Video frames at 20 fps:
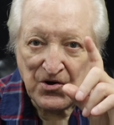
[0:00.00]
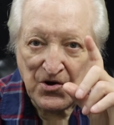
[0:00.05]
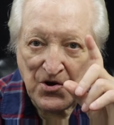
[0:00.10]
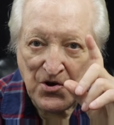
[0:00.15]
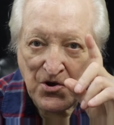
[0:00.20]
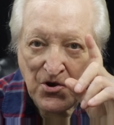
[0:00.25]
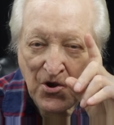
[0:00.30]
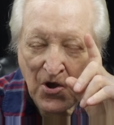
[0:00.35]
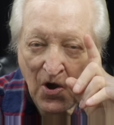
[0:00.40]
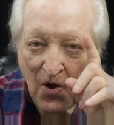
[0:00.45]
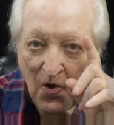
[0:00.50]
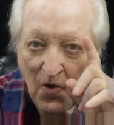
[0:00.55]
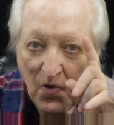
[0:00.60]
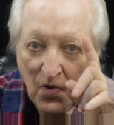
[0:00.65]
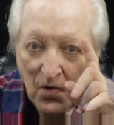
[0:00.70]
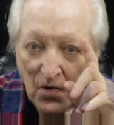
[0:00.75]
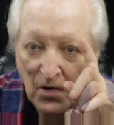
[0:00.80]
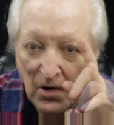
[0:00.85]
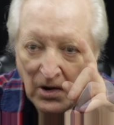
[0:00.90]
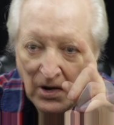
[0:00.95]

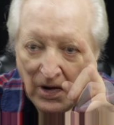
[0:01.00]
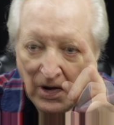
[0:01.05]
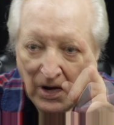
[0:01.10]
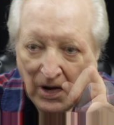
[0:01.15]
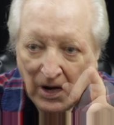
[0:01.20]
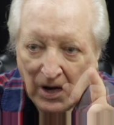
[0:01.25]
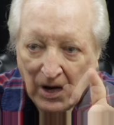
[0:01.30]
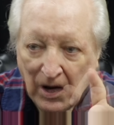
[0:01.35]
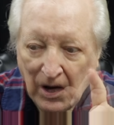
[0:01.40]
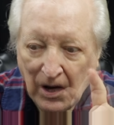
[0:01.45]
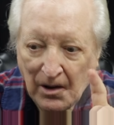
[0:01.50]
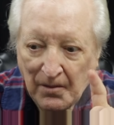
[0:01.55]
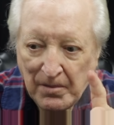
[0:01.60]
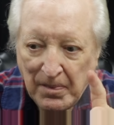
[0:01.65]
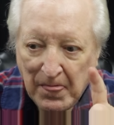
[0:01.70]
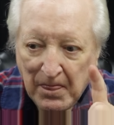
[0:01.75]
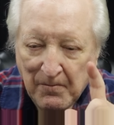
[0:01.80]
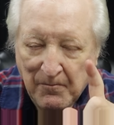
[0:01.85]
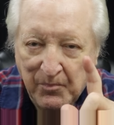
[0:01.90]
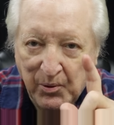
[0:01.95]
no
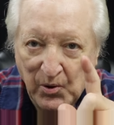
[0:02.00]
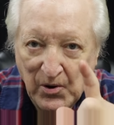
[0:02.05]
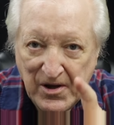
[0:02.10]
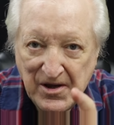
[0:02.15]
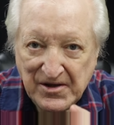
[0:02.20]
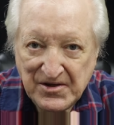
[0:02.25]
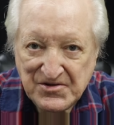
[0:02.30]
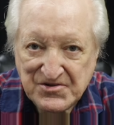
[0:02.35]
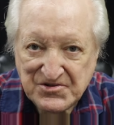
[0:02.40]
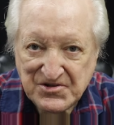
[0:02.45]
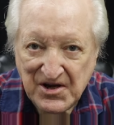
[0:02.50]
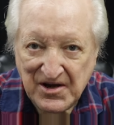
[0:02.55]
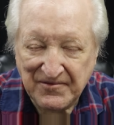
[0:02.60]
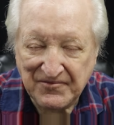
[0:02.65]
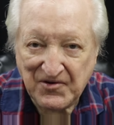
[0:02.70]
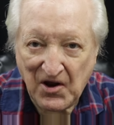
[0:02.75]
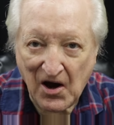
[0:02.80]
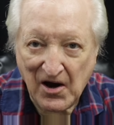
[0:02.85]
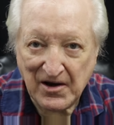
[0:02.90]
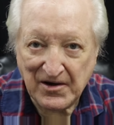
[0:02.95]

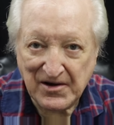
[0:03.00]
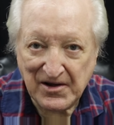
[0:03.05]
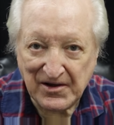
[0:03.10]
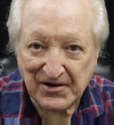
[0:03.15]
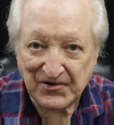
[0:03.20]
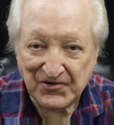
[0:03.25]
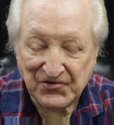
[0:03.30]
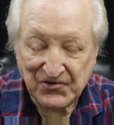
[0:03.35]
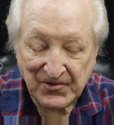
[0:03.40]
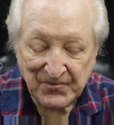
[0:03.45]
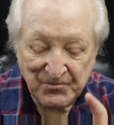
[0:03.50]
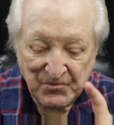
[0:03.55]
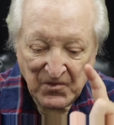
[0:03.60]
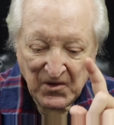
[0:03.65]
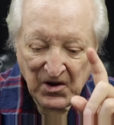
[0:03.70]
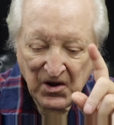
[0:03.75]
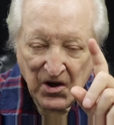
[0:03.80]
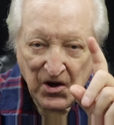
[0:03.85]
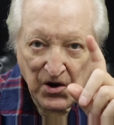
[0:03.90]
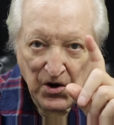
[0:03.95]
preconceived ideas,
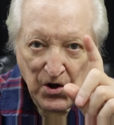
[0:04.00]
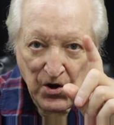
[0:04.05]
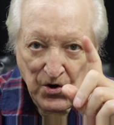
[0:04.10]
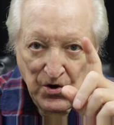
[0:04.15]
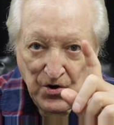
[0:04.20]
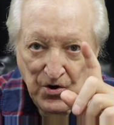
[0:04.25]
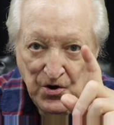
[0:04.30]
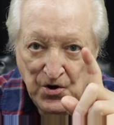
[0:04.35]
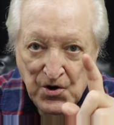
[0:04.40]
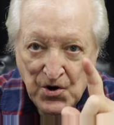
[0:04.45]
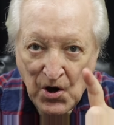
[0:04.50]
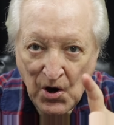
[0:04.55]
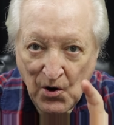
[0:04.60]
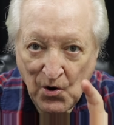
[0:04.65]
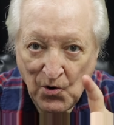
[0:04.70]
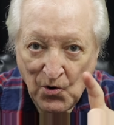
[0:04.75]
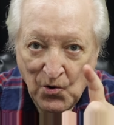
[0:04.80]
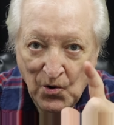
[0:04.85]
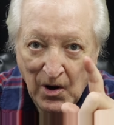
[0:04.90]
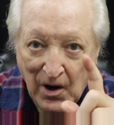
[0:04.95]

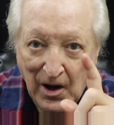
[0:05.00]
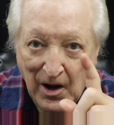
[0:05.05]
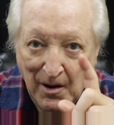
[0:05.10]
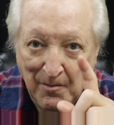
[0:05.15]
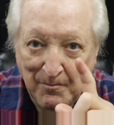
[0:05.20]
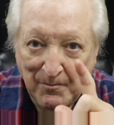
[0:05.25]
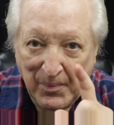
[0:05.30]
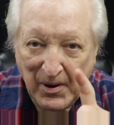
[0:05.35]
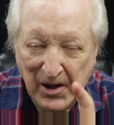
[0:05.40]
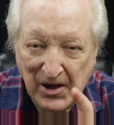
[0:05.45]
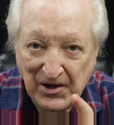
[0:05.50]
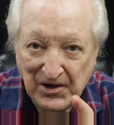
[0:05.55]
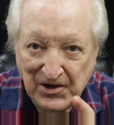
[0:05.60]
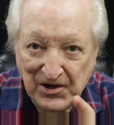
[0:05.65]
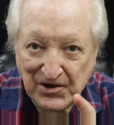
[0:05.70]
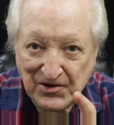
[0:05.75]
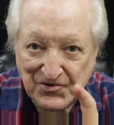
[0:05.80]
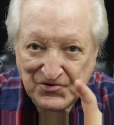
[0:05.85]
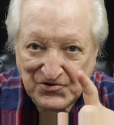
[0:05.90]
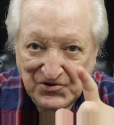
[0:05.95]
no
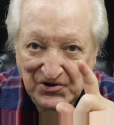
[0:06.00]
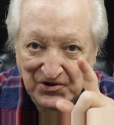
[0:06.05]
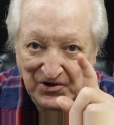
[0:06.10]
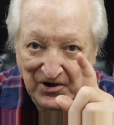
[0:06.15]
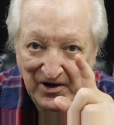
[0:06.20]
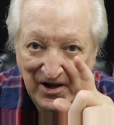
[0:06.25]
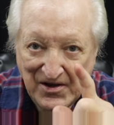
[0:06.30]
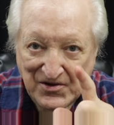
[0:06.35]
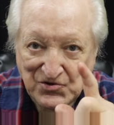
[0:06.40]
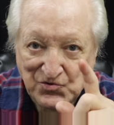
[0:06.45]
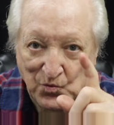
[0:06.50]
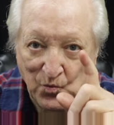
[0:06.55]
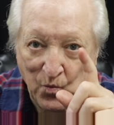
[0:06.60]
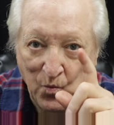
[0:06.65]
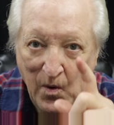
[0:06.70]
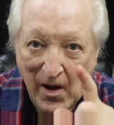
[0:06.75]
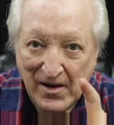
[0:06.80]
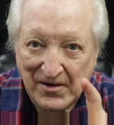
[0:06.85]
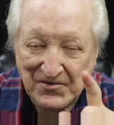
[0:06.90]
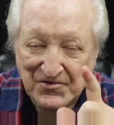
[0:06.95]
opinions unless
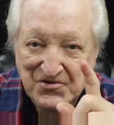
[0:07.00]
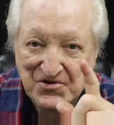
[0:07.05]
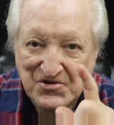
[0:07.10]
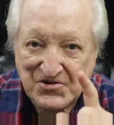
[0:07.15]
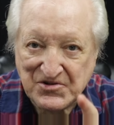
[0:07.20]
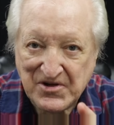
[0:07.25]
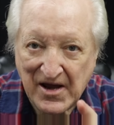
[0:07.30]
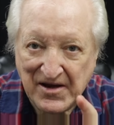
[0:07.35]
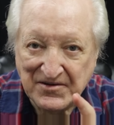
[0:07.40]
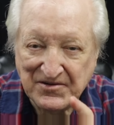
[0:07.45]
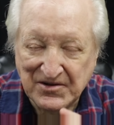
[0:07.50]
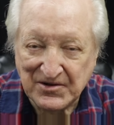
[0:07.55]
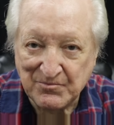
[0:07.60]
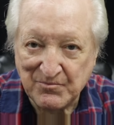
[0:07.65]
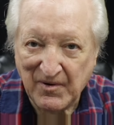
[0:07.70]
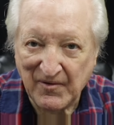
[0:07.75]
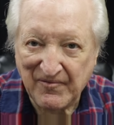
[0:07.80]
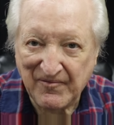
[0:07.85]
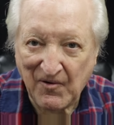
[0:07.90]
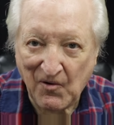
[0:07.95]
well
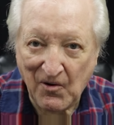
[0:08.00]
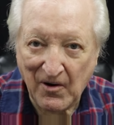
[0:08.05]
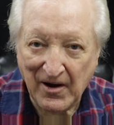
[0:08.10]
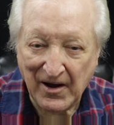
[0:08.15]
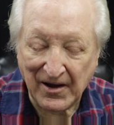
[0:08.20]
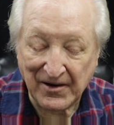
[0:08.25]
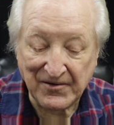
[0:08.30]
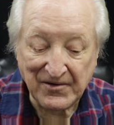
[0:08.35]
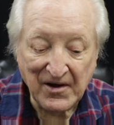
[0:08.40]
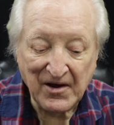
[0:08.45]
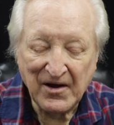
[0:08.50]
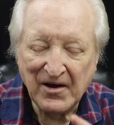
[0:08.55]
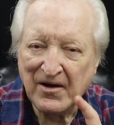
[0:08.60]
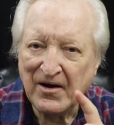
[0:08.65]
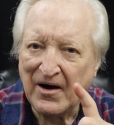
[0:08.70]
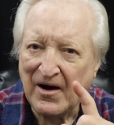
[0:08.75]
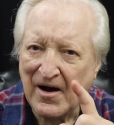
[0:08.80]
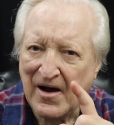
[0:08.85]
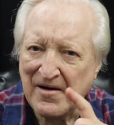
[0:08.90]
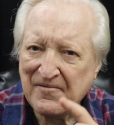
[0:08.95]
stated beforehand.
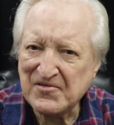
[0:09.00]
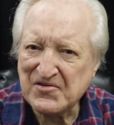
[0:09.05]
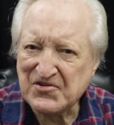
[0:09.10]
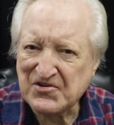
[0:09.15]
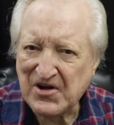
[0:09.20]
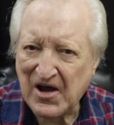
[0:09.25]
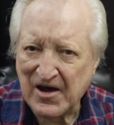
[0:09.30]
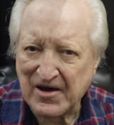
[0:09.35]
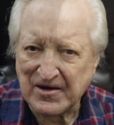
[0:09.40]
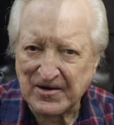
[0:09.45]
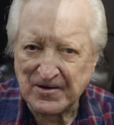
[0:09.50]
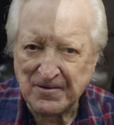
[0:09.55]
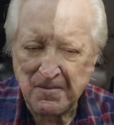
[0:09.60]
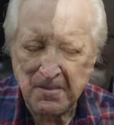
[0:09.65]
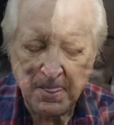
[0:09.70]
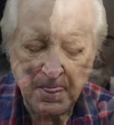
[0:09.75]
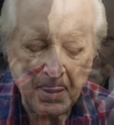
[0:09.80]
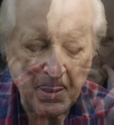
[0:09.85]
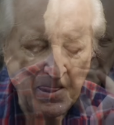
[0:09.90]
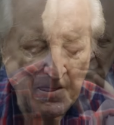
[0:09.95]
I have a saying.
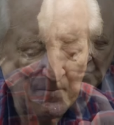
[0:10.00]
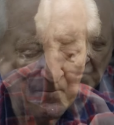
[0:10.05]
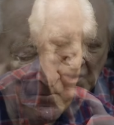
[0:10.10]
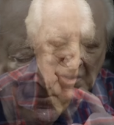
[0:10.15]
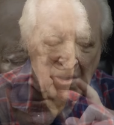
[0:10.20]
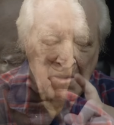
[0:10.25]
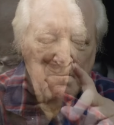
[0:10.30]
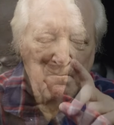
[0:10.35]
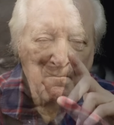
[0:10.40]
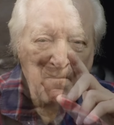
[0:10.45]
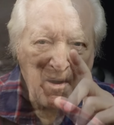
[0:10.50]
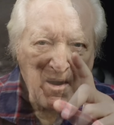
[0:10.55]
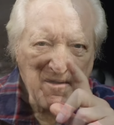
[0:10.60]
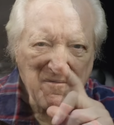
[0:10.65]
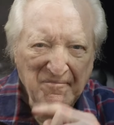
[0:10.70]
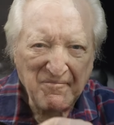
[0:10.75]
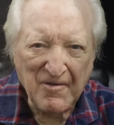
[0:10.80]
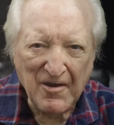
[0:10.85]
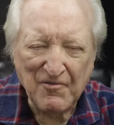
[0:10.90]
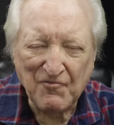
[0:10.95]

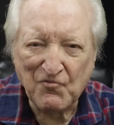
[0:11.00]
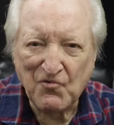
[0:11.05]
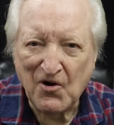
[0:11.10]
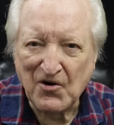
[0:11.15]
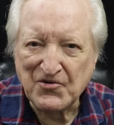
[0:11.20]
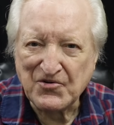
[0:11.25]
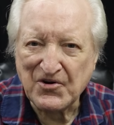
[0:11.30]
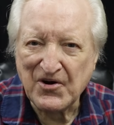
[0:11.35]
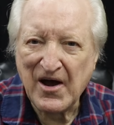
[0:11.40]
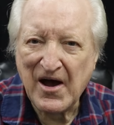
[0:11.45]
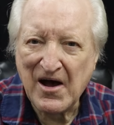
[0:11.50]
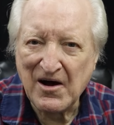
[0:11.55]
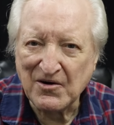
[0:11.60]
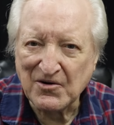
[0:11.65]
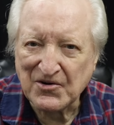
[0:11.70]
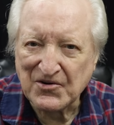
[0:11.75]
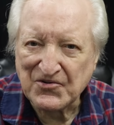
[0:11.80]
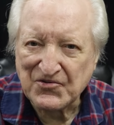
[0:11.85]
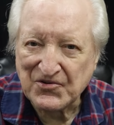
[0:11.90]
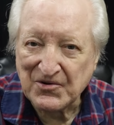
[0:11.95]
My friend Roger
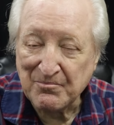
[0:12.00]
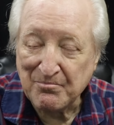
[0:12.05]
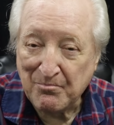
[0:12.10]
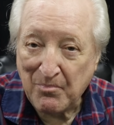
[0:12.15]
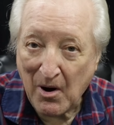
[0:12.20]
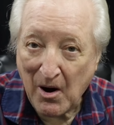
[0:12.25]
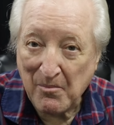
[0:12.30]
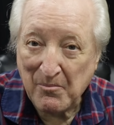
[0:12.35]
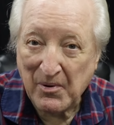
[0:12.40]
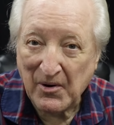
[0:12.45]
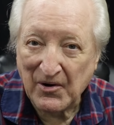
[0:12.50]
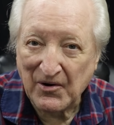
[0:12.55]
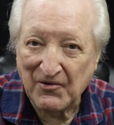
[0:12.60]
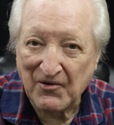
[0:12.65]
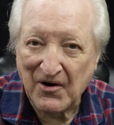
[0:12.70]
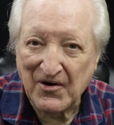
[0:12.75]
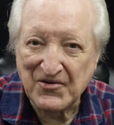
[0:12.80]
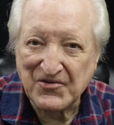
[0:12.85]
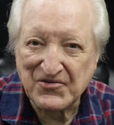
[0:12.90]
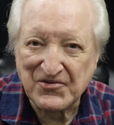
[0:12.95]
Helgeson
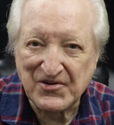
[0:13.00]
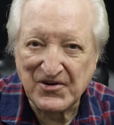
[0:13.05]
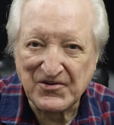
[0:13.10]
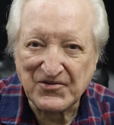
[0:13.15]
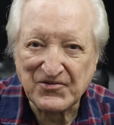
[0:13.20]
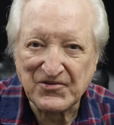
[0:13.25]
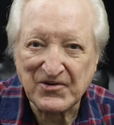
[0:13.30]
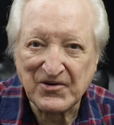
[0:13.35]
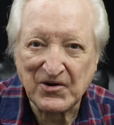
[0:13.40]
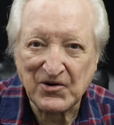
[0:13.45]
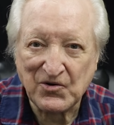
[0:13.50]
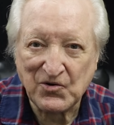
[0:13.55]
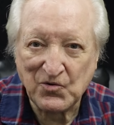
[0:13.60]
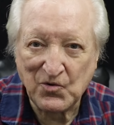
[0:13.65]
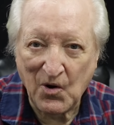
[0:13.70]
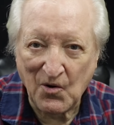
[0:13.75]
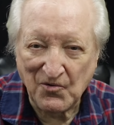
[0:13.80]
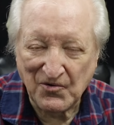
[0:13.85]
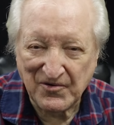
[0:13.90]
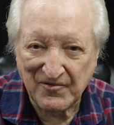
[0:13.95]
popularized this
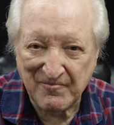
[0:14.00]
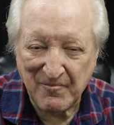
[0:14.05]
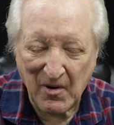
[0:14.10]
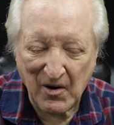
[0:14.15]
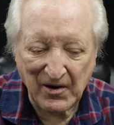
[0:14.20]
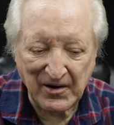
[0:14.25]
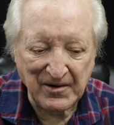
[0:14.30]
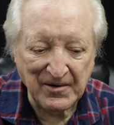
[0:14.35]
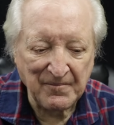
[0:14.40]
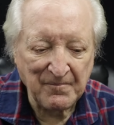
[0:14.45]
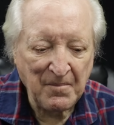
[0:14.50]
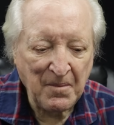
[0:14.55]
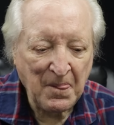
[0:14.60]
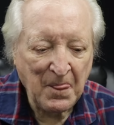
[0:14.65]
quote of mine.